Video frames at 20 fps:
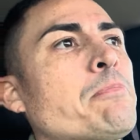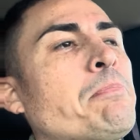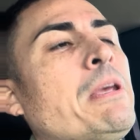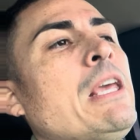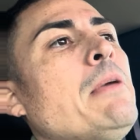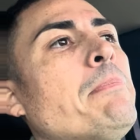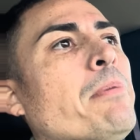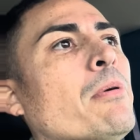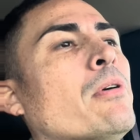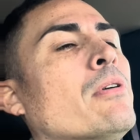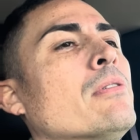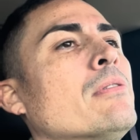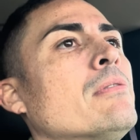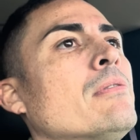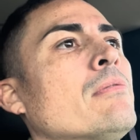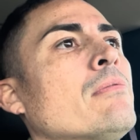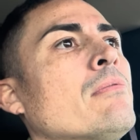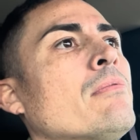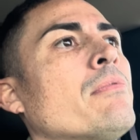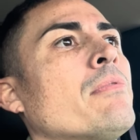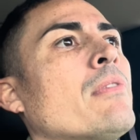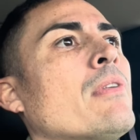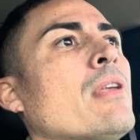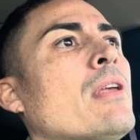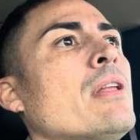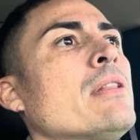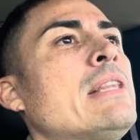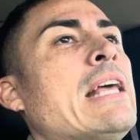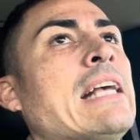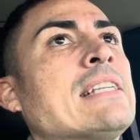people
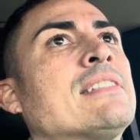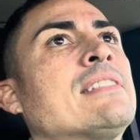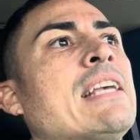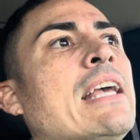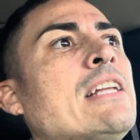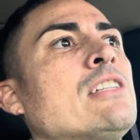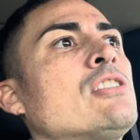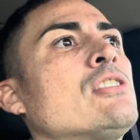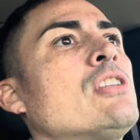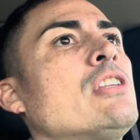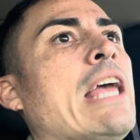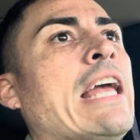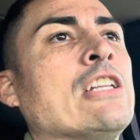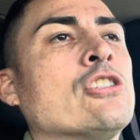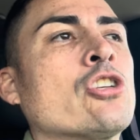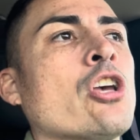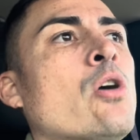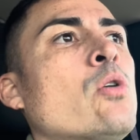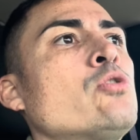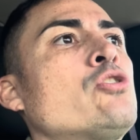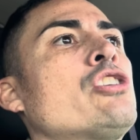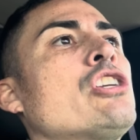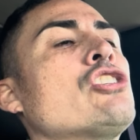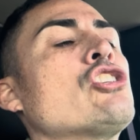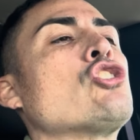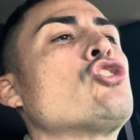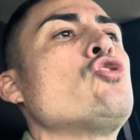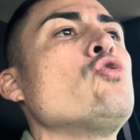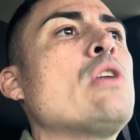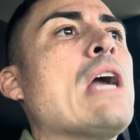that said and told
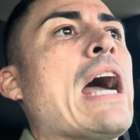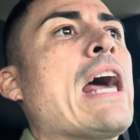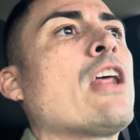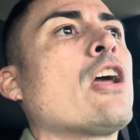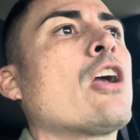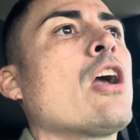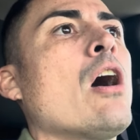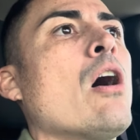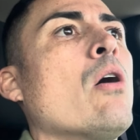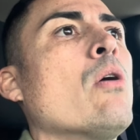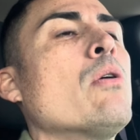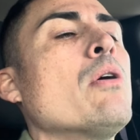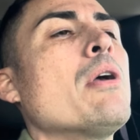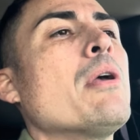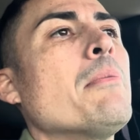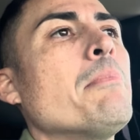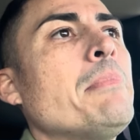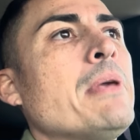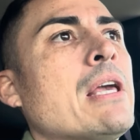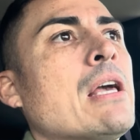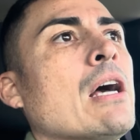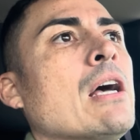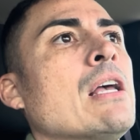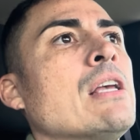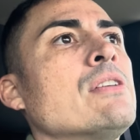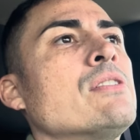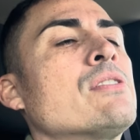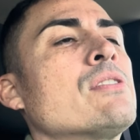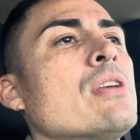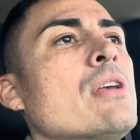Jesus, you got to go
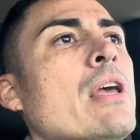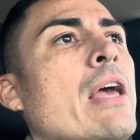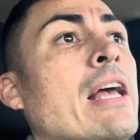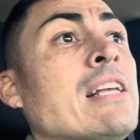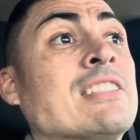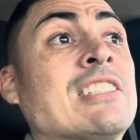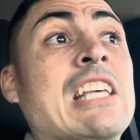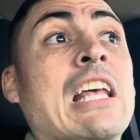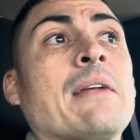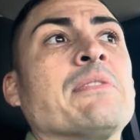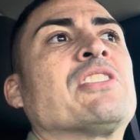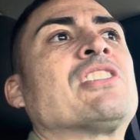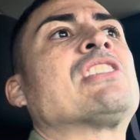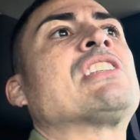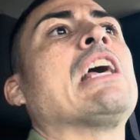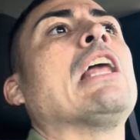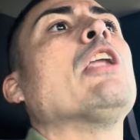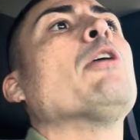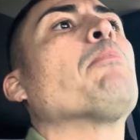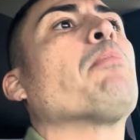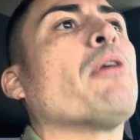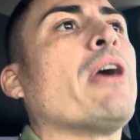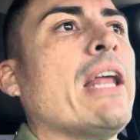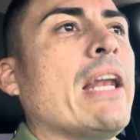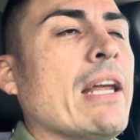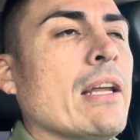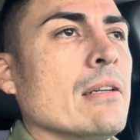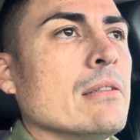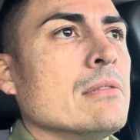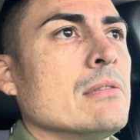because instead of
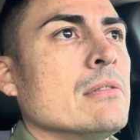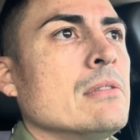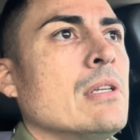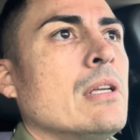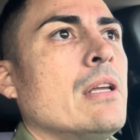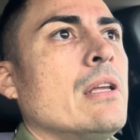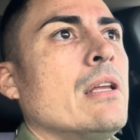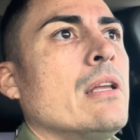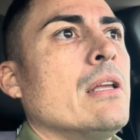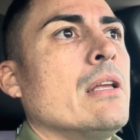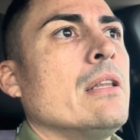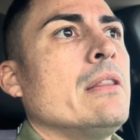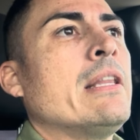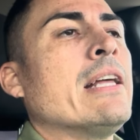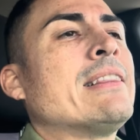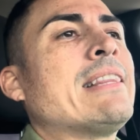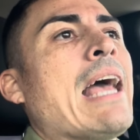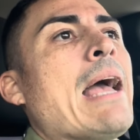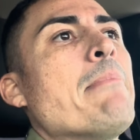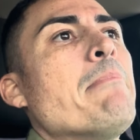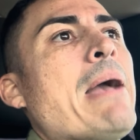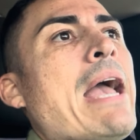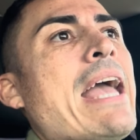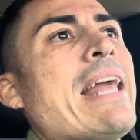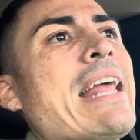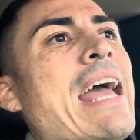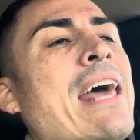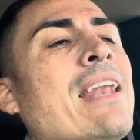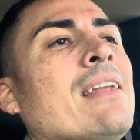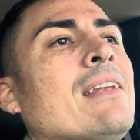celebrating that that man
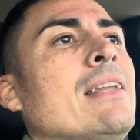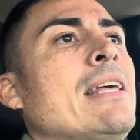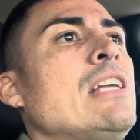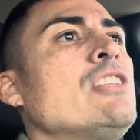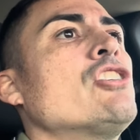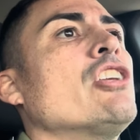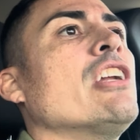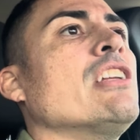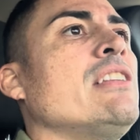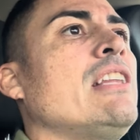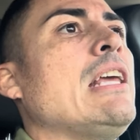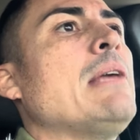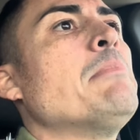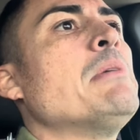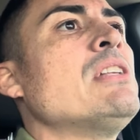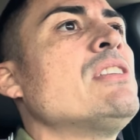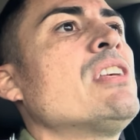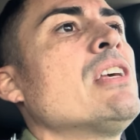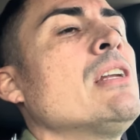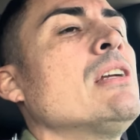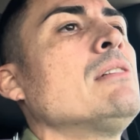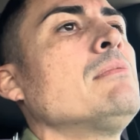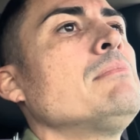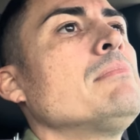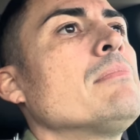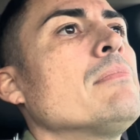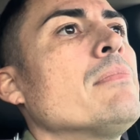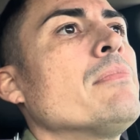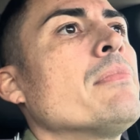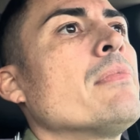had a legion of demons in him,
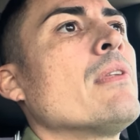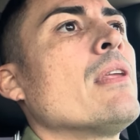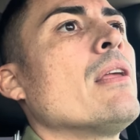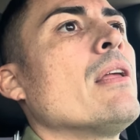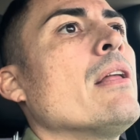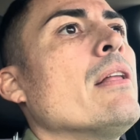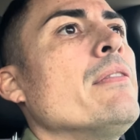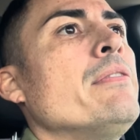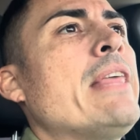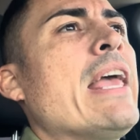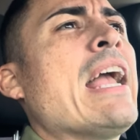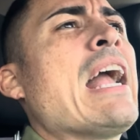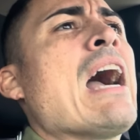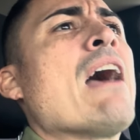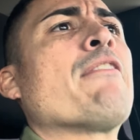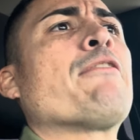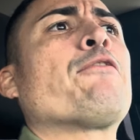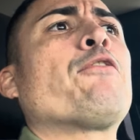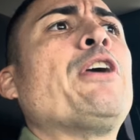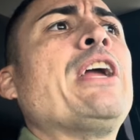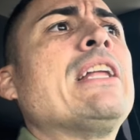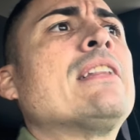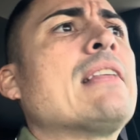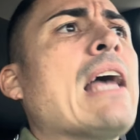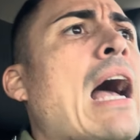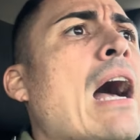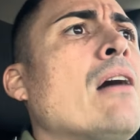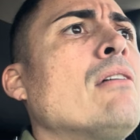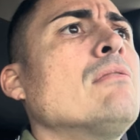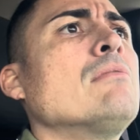they got freaked
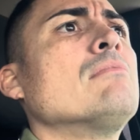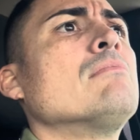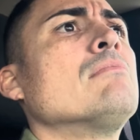out